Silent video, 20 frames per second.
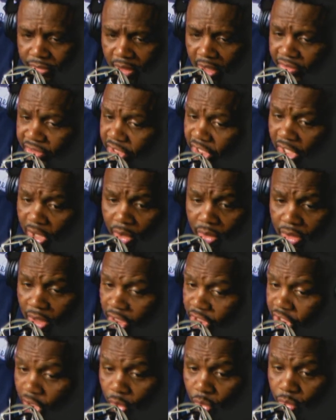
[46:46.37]
If
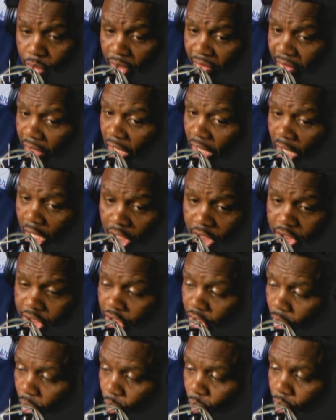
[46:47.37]
she with
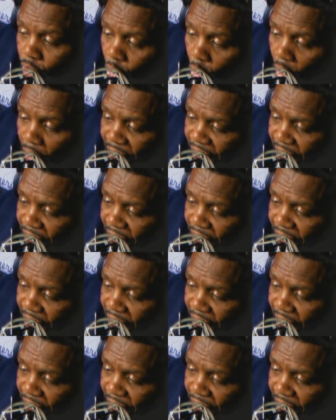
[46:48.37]
no